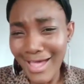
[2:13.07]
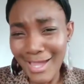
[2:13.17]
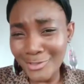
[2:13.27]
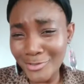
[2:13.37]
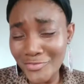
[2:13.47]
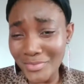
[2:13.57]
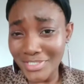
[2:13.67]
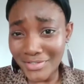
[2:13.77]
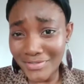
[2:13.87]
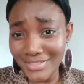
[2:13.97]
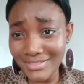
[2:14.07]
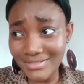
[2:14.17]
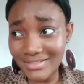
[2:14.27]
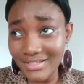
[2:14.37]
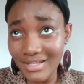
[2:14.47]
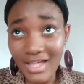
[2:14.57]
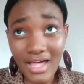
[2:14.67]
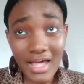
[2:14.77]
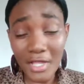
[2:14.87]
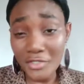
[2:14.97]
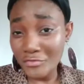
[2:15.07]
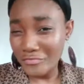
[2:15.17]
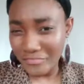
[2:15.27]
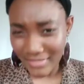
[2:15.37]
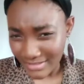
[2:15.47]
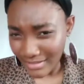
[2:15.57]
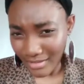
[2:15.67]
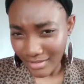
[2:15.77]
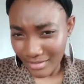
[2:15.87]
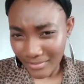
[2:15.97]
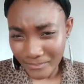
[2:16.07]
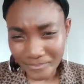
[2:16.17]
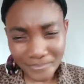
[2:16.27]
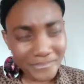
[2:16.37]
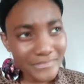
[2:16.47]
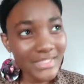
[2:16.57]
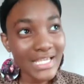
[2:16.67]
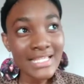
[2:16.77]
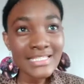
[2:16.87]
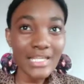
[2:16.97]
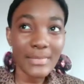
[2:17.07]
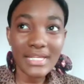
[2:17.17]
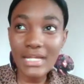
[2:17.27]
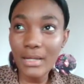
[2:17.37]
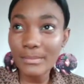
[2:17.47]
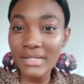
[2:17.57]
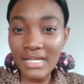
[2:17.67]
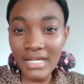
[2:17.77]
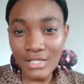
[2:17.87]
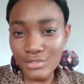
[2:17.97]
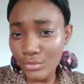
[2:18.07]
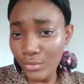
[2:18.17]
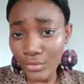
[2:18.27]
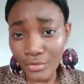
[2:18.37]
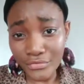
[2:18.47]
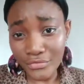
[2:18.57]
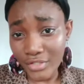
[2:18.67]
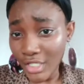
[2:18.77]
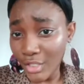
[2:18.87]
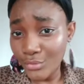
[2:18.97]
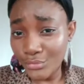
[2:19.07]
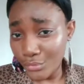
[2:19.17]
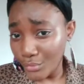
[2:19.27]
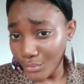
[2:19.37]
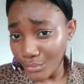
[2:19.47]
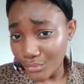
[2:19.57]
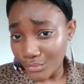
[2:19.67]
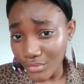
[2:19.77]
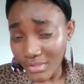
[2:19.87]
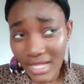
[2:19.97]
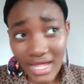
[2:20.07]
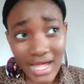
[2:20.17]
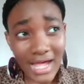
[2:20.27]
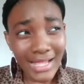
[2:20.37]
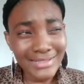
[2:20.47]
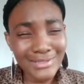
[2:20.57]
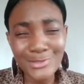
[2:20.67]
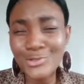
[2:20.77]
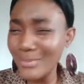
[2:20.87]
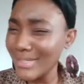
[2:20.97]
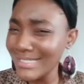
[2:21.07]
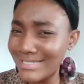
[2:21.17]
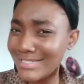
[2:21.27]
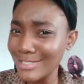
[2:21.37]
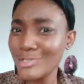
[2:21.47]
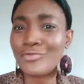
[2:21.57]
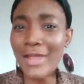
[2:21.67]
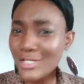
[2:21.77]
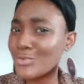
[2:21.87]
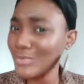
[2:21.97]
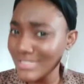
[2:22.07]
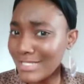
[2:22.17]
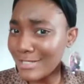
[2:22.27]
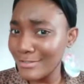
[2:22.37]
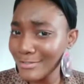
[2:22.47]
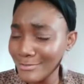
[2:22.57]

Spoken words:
know you've been hearing Ayurveda, Jamaican black castor oil for hair growth, and so many things, rice water